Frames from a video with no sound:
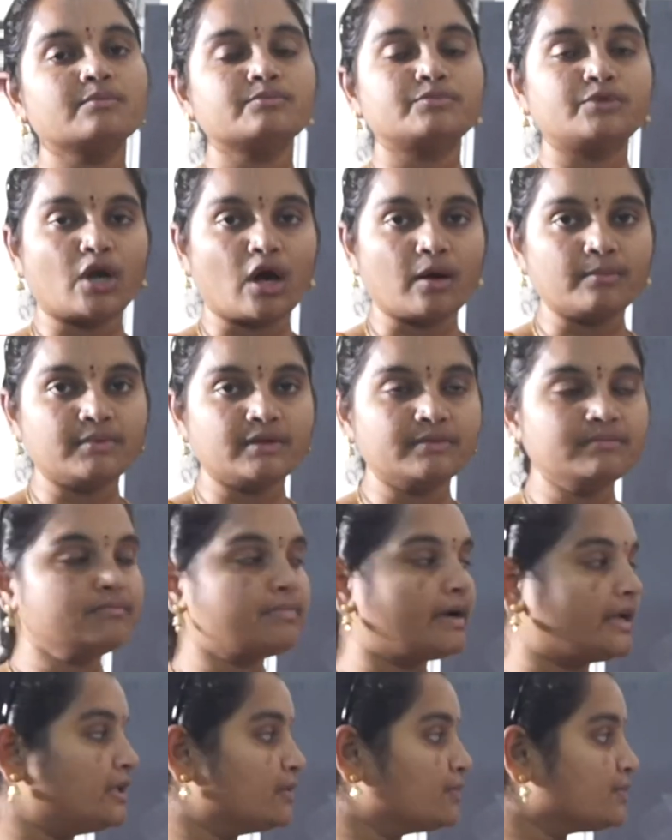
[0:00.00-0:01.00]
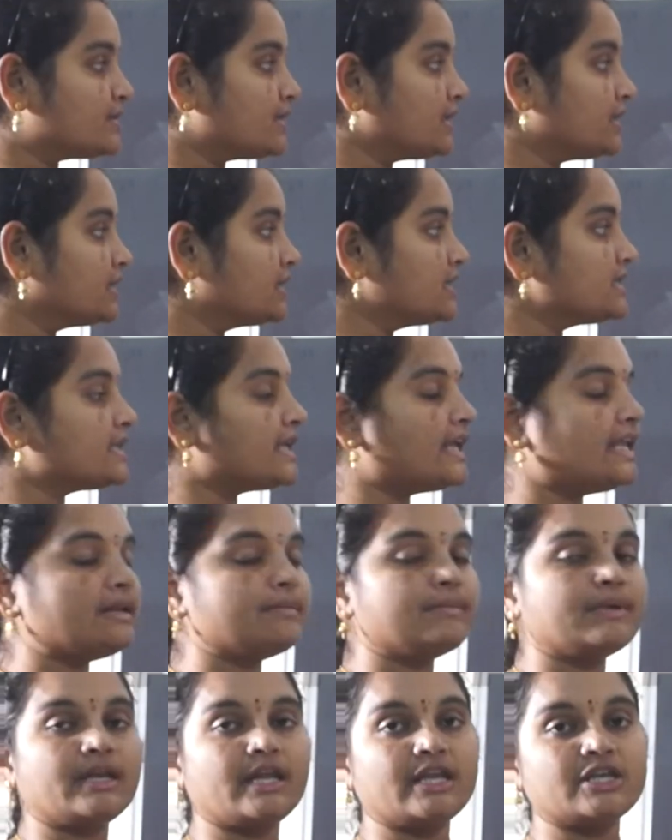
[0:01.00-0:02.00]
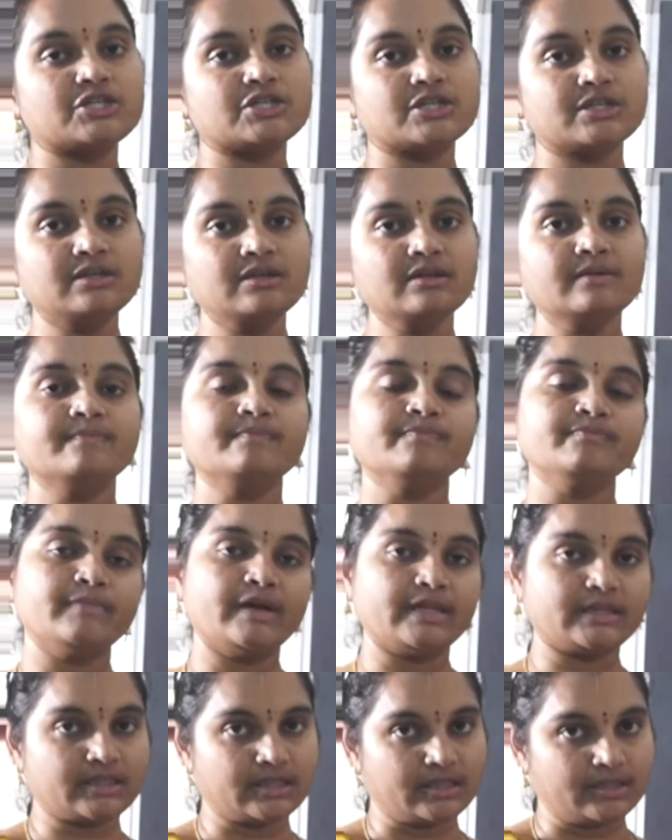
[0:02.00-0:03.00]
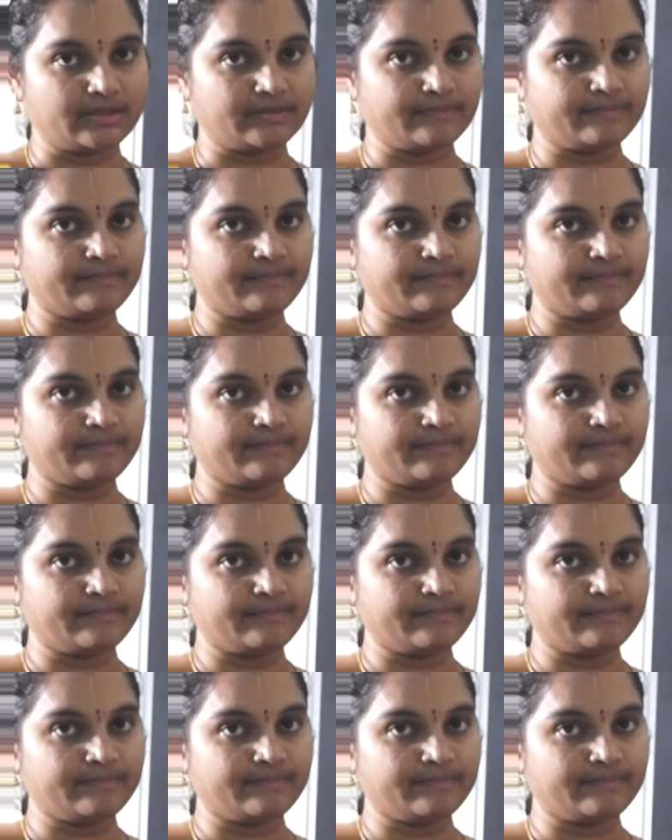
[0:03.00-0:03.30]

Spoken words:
problem by using this elimination method.